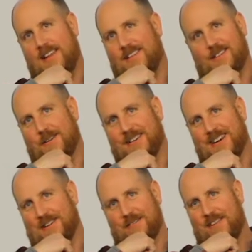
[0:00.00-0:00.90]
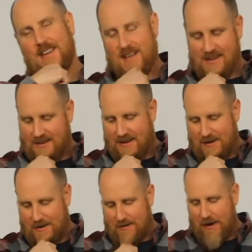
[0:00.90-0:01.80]
It's so tough,
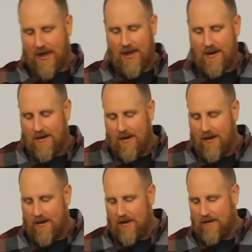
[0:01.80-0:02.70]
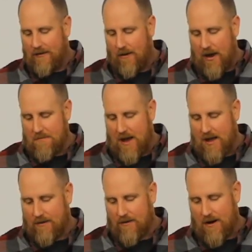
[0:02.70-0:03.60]
and so I'm
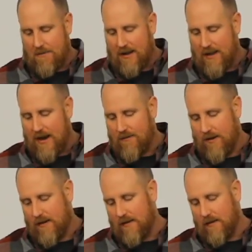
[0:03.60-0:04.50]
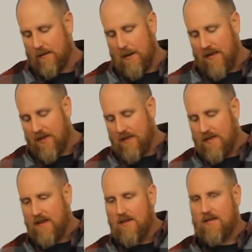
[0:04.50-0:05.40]
not trying to make light of any of these things, but I think
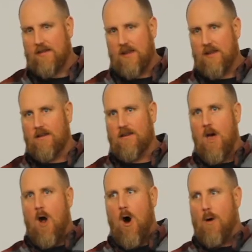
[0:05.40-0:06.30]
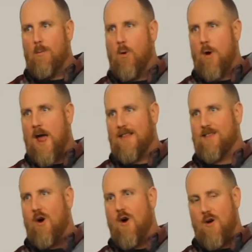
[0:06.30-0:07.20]
these things are more at
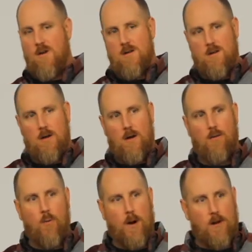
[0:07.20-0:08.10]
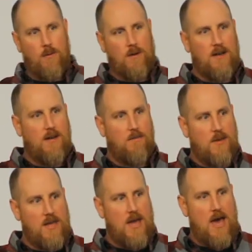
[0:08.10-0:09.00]
the heart of where you need to
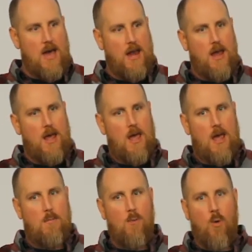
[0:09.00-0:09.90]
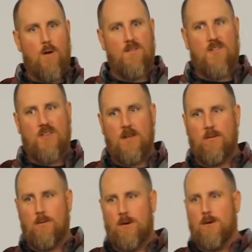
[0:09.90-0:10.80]
be at and more of the
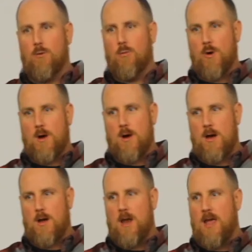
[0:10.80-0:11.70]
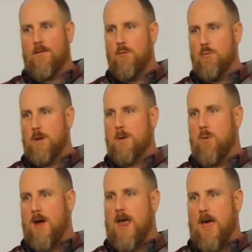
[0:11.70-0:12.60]
things you need to work on if you really
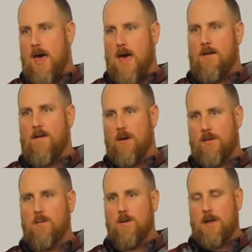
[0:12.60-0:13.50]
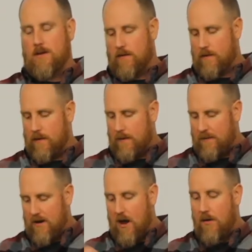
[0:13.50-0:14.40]
want to have healthy
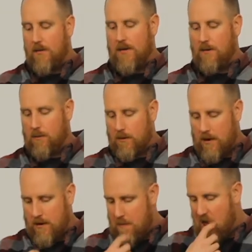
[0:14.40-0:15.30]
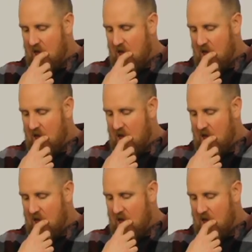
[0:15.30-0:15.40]
relationships. And other things will come.